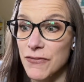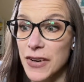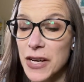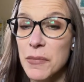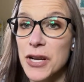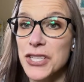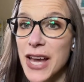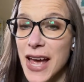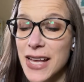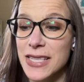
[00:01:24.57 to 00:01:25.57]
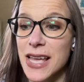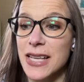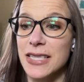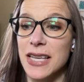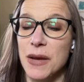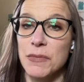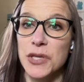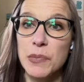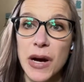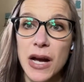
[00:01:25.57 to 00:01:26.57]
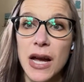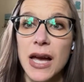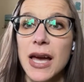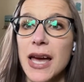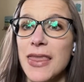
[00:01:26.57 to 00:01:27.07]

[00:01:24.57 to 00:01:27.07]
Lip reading: very much has that same spunk,